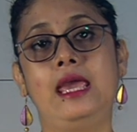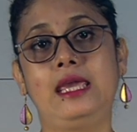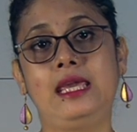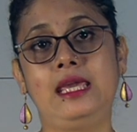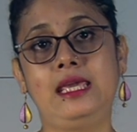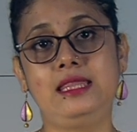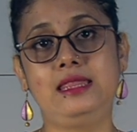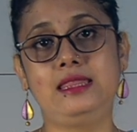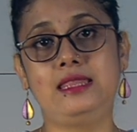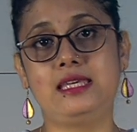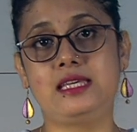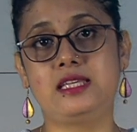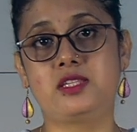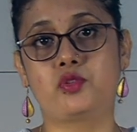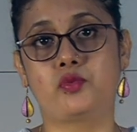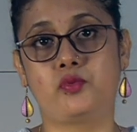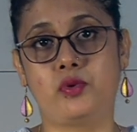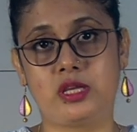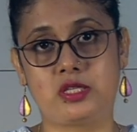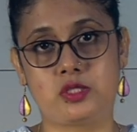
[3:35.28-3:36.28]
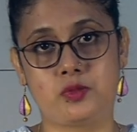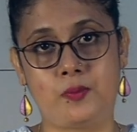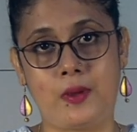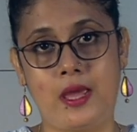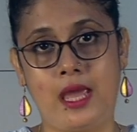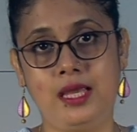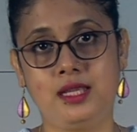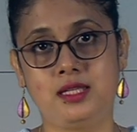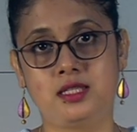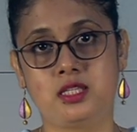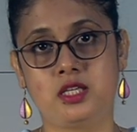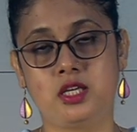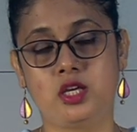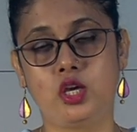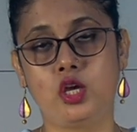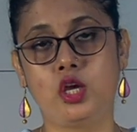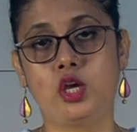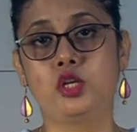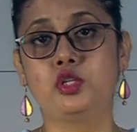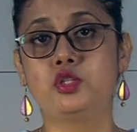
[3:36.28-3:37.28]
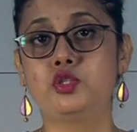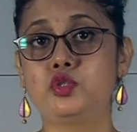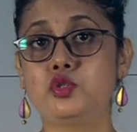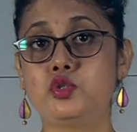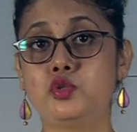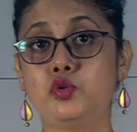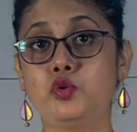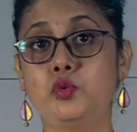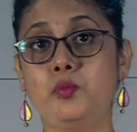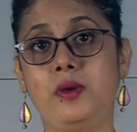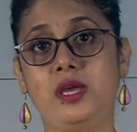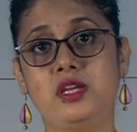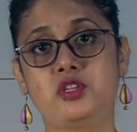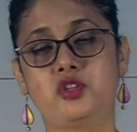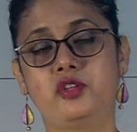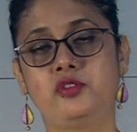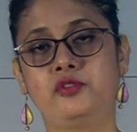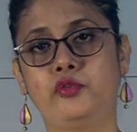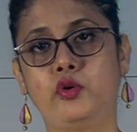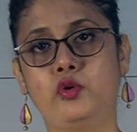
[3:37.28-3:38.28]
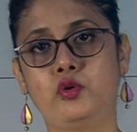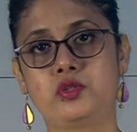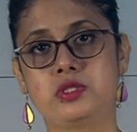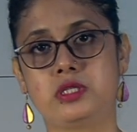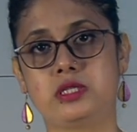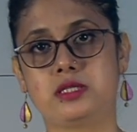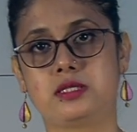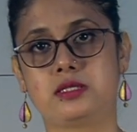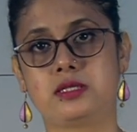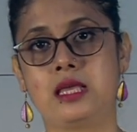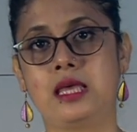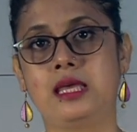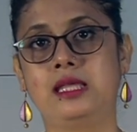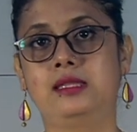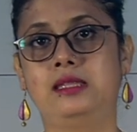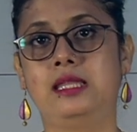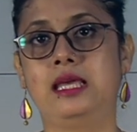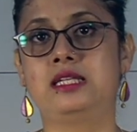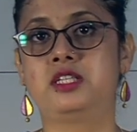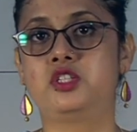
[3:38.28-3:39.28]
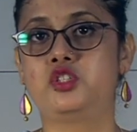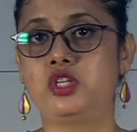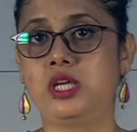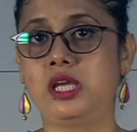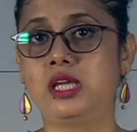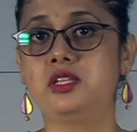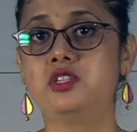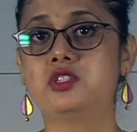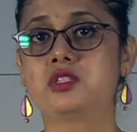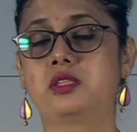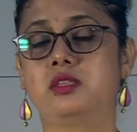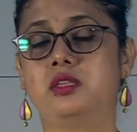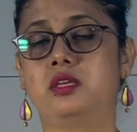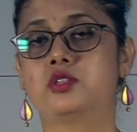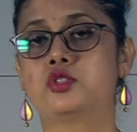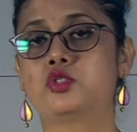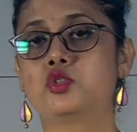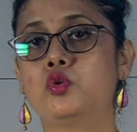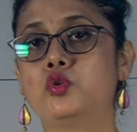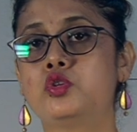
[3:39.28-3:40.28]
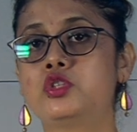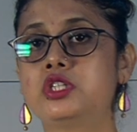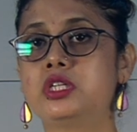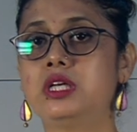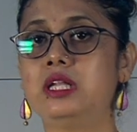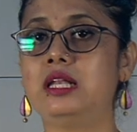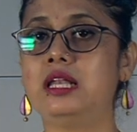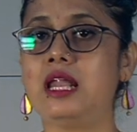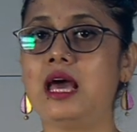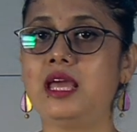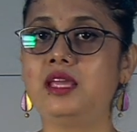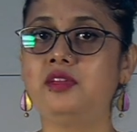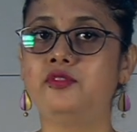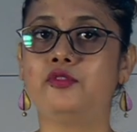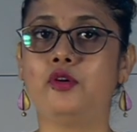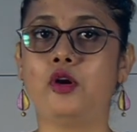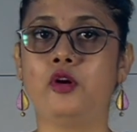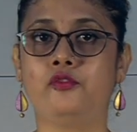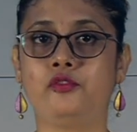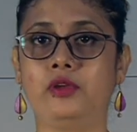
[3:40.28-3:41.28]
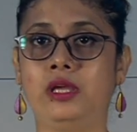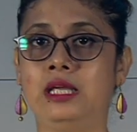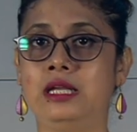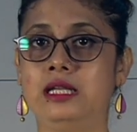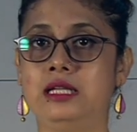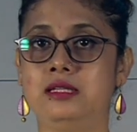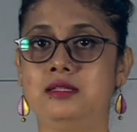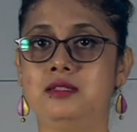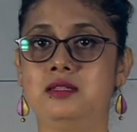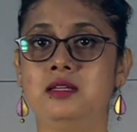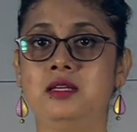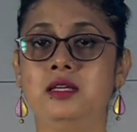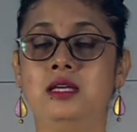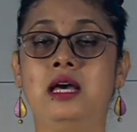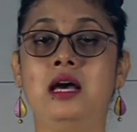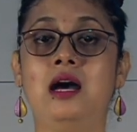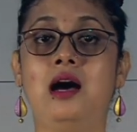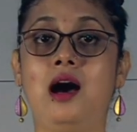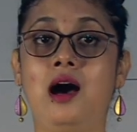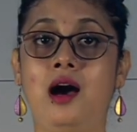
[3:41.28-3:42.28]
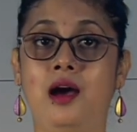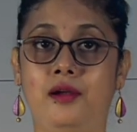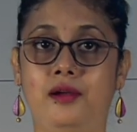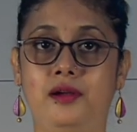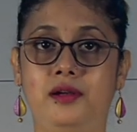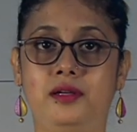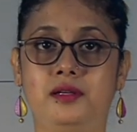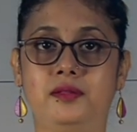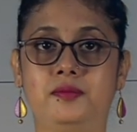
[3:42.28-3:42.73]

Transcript: In this respect, two major forces that changed the social life of England are,